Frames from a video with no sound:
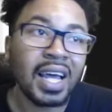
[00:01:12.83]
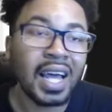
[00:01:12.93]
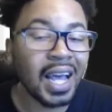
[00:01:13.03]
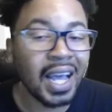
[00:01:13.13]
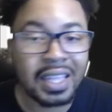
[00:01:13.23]

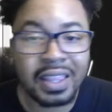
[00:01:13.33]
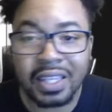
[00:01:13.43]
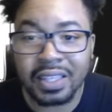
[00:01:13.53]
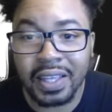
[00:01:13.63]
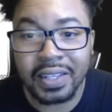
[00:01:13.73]
I
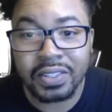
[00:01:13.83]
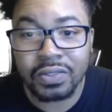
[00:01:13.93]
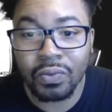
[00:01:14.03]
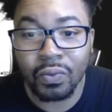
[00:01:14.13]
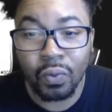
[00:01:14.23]
think that's
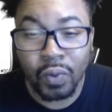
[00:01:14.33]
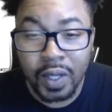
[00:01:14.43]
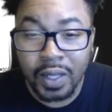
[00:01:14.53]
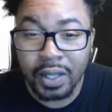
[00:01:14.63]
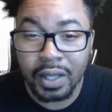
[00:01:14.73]

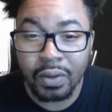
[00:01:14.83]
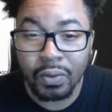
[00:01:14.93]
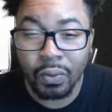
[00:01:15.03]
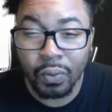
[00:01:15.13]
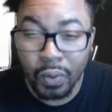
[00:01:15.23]
really,
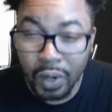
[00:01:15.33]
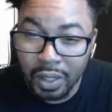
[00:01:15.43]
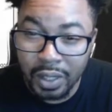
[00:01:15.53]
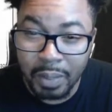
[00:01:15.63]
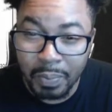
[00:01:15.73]

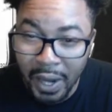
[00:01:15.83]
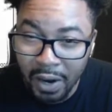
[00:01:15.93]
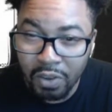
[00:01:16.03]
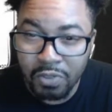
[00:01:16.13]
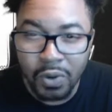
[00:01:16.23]
really
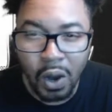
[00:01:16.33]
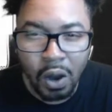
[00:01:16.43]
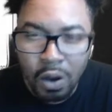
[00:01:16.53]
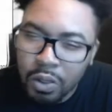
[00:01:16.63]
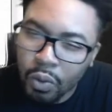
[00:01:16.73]
powerful
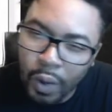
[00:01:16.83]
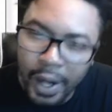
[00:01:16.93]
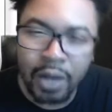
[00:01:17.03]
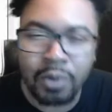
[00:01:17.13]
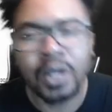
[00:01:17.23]
all
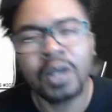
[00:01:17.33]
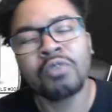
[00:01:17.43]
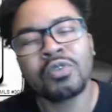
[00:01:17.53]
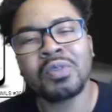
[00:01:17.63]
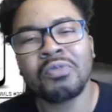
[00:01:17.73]
around.
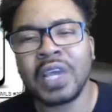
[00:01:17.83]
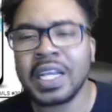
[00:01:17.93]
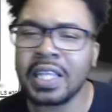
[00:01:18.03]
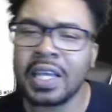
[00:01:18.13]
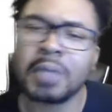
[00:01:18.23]
From the fact
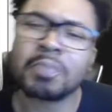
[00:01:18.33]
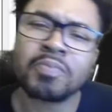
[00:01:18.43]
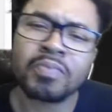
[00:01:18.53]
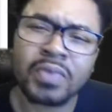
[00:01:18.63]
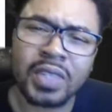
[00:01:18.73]
that
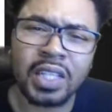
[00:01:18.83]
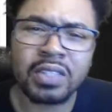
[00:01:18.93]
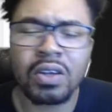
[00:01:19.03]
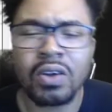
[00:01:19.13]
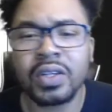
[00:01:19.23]
this
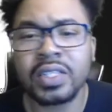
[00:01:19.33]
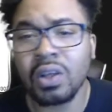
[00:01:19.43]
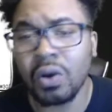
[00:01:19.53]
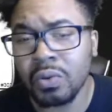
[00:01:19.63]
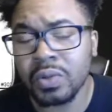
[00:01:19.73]
card is
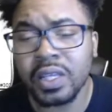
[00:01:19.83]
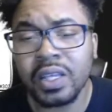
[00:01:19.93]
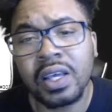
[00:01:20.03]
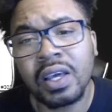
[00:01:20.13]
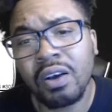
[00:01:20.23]
only
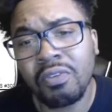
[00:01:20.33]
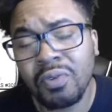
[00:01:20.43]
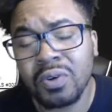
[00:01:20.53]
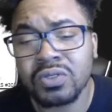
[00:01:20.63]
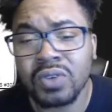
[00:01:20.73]
a
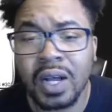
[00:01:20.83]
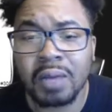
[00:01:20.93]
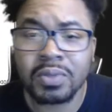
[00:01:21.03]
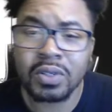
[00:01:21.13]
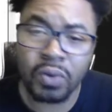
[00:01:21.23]
4-drop
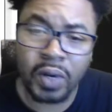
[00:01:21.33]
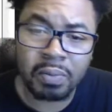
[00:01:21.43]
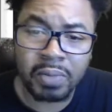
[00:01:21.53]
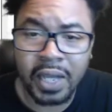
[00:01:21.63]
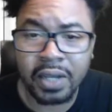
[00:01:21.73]

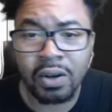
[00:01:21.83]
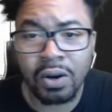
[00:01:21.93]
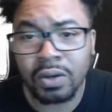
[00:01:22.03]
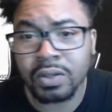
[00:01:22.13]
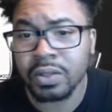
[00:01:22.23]
green-black
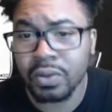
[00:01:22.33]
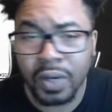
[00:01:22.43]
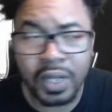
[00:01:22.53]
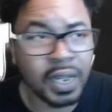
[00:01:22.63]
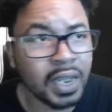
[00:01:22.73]
card,
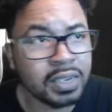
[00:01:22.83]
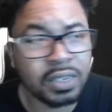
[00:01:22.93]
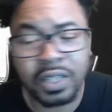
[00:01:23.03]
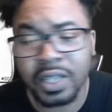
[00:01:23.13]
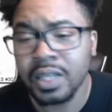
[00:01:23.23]
green
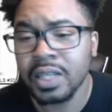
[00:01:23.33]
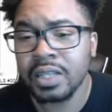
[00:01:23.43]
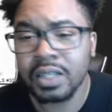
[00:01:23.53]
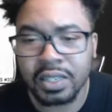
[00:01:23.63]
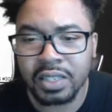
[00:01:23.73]
easily
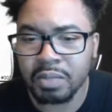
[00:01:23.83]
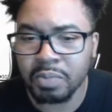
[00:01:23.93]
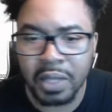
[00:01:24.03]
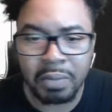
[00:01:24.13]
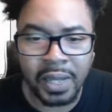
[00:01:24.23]
gets to
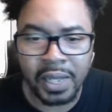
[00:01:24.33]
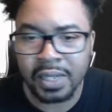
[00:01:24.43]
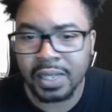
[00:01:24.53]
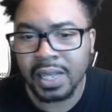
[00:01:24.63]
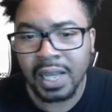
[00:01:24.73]
play
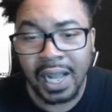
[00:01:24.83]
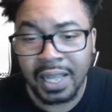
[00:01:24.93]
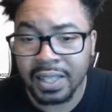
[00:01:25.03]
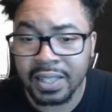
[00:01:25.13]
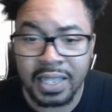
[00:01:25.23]
mana. I
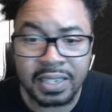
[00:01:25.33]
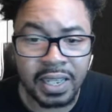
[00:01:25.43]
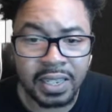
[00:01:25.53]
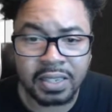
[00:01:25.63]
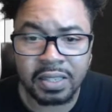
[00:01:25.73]
think that's
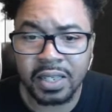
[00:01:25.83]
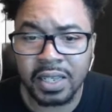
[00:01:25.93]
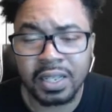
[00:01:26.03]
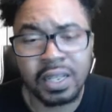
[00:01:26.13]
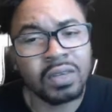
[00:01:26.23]
excellent.
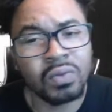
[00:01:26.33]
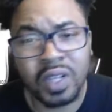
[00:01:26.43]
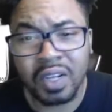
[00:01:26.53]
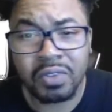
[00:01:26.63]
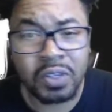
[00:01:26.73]

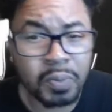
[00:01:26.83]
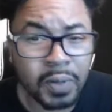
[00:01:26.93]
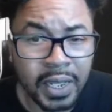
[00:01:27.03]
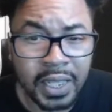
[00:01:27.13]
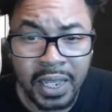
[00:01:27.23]
Whenever you
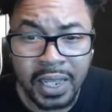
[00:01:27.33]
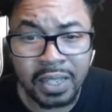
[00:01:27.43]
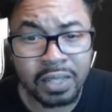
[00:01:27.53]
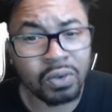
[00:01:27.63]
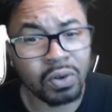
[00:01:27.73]
play
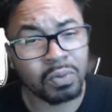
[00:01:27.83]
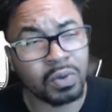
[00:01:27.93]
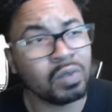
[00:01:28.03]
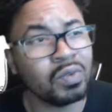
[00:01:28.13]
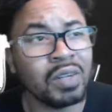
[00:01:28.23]
land or
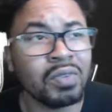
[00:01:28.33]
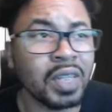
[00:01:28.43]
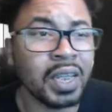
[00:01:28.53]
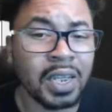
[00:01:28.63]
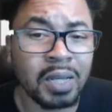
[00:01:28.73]
whenever
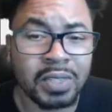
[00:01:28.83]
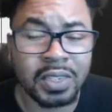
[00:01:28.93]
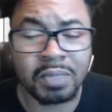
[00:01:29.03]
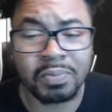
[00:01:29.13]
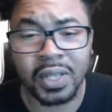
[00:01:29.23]
land comes
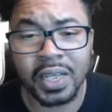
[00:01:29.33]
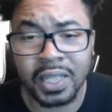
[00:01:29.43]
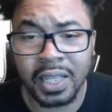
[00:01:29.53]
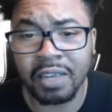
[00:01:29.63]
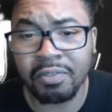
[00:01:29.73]
into play,
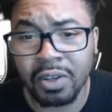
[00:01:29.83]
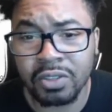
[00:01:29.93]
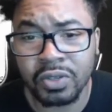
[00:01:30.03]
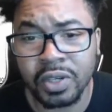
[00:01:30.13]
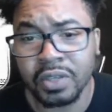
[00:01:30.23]
landfall
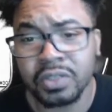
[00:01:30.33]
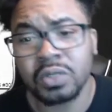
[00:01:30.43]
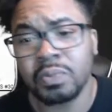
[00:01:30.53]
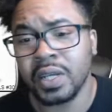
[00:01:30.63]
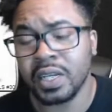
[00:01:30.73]
triggers, you
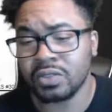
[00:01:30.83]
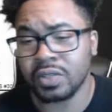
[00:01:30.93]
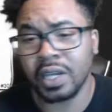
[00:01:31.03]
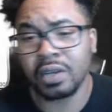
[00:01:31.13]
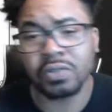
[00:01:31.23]
put extra
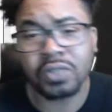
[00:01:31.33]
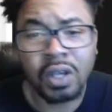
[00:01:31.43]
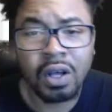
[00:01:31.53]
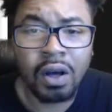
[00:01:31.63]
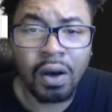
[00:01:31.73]
counters
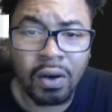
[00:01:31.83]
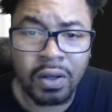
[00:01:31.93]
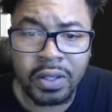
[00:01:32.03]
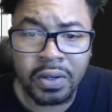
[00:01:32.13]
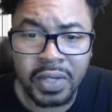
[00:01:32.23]
on
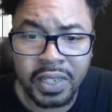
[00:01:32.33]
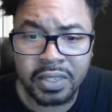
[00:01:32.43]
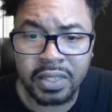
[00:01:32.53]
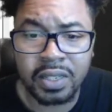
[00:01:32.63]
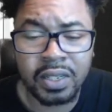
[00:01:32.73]
your
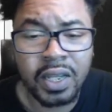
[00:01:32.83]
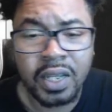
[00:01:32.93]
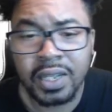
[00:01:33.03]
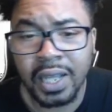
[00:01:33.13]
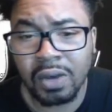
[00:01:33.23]
Nissa.
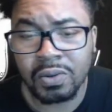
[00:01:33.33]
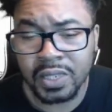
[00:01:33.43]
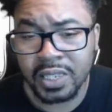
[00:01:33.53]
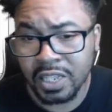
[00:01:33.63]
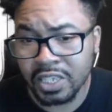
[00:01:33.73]
Not only
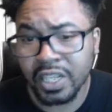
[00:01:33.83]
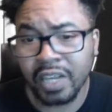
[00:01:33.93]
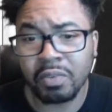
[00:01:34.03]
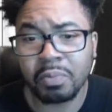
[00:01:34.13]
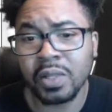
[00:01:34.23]
does she have
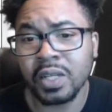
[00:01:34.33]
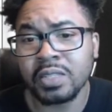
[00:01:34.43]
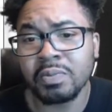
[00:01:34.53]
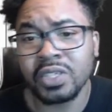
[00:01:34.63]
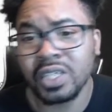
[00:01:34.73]
a plus,
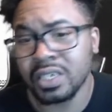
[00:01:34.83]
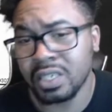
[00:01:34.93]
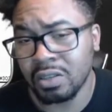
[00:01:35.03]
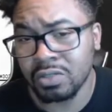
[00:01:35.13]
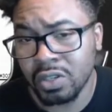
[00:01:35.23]
but she has an
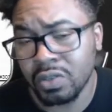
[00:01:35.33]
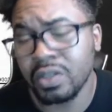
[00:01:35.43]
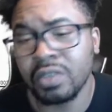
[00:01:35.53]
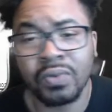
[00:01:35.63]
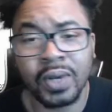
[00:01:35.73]

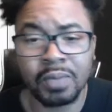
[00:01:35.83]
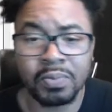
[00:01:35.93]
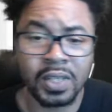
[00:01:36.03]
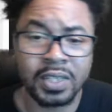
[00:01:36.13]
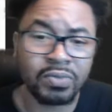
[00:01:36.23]
alternative way to
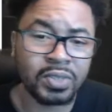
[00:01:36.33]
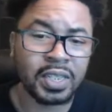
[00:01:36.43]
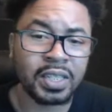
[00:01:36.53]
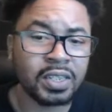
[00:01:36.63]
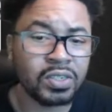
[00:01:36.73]
plus, which I
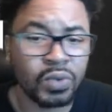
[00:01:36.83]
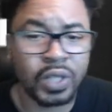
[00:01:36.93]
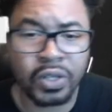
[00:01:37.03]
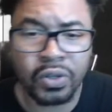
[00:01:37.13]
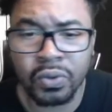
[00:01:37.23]
think is really
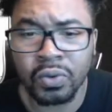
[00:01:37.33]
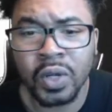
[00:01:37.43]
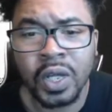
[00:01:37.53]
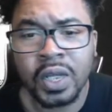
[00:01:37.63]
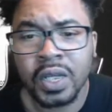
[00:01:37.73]
cool.
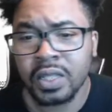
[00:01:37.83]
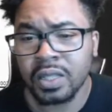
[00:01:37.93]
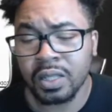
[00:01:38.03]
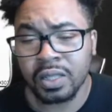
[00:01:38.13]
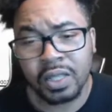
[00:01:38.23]

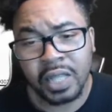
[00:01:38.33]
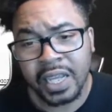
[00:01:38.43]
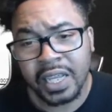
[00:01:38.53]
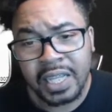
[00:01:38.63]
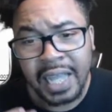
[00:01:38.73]
The
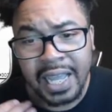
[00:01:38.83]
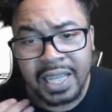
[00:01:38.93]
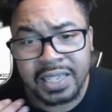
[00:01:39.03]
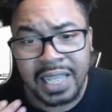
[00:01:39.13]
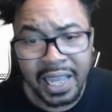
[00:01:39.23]
land
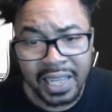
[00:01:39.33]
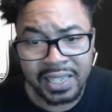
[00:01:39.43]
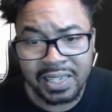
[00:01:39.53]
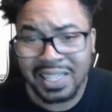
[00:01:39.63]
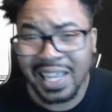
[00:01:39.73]
has
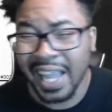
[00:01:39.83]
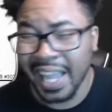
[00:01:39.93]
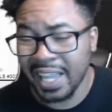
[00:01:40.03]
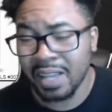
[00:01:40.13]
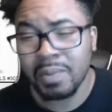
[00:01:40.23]
haste
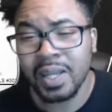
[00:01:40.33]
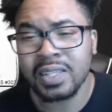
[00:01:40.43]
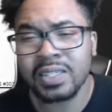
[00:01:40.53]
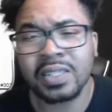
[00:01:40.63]
and menace.